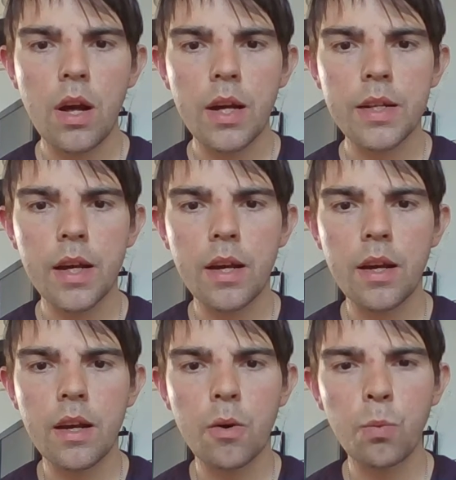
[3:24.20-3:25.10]
and
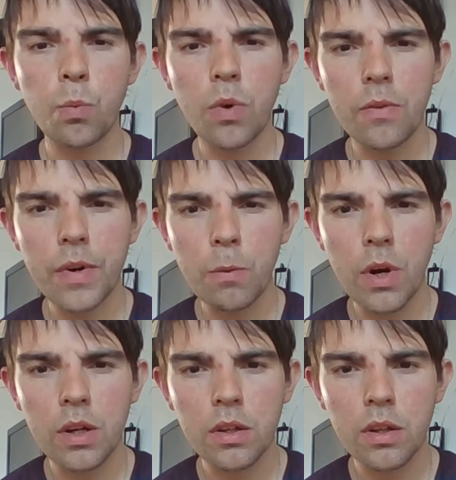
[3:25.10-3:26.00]
yet what have they
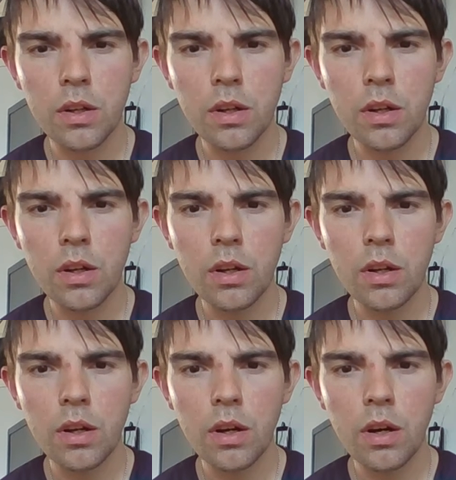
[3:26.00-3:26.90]
won?
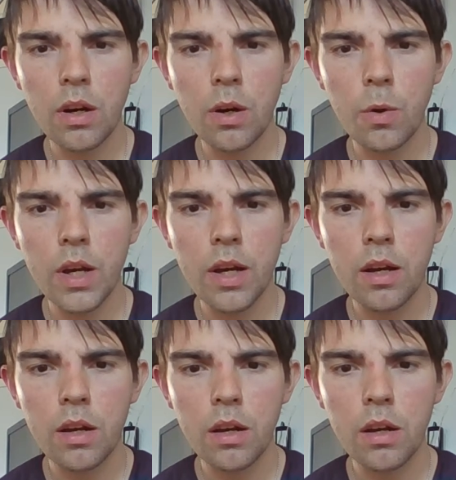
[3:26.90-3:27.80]
Oh
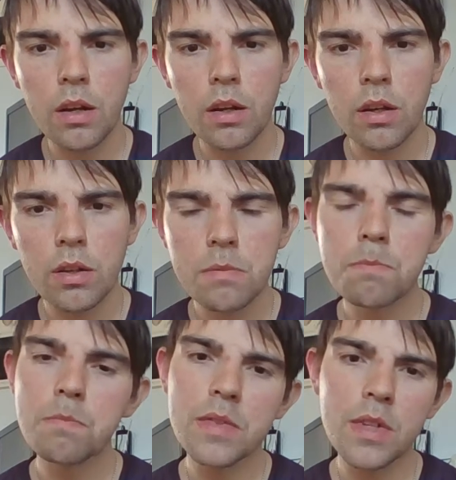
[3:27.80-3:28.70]
yeah,
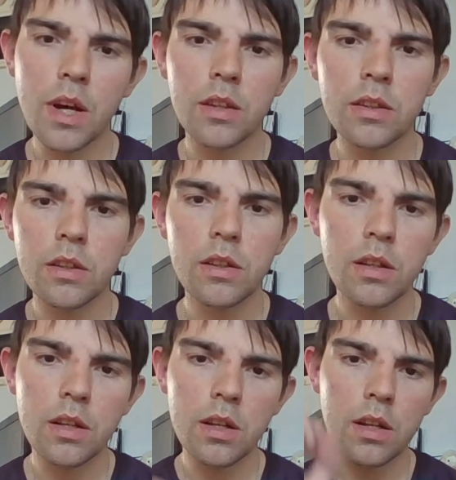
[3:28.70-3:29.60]
none,
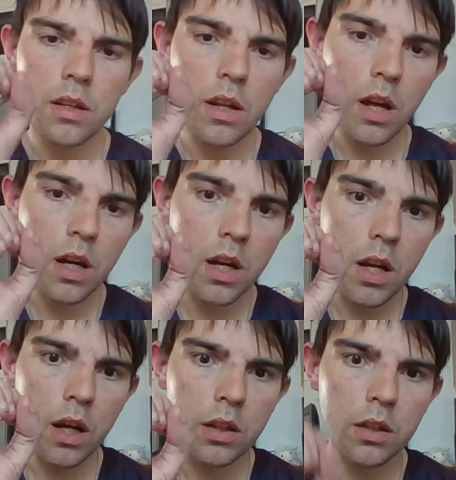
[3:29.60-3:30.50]

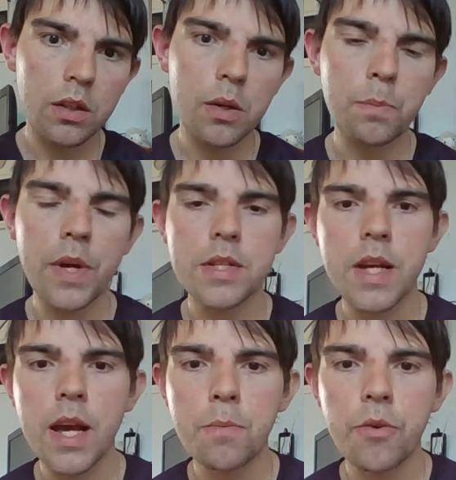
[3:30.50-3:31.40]
none compared
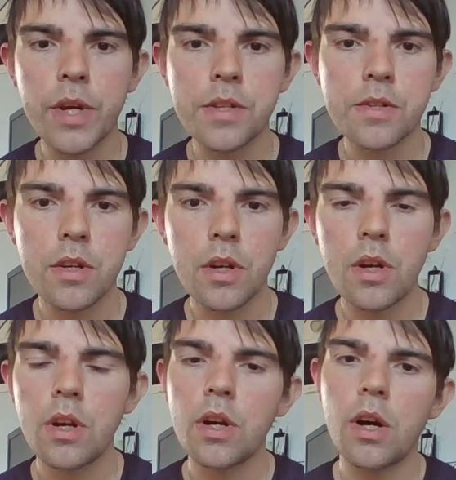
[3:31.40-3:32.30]
to Emery's
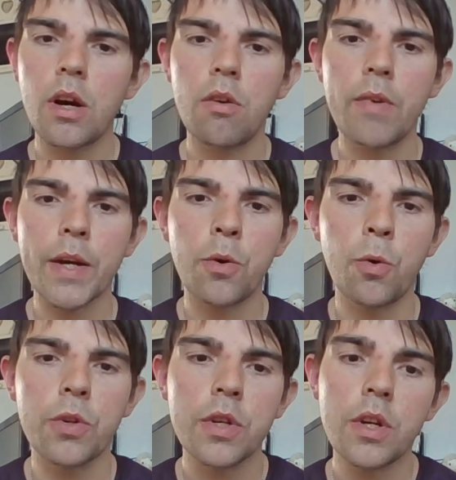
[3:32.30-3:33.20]

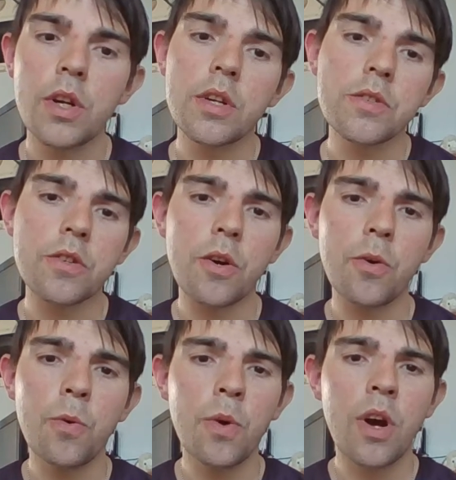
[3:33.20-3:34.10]
record.
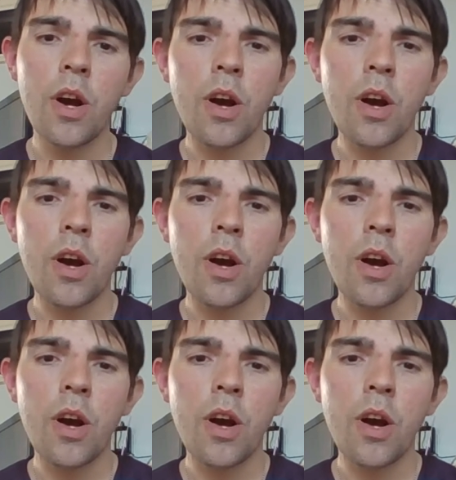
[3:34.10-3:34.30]
So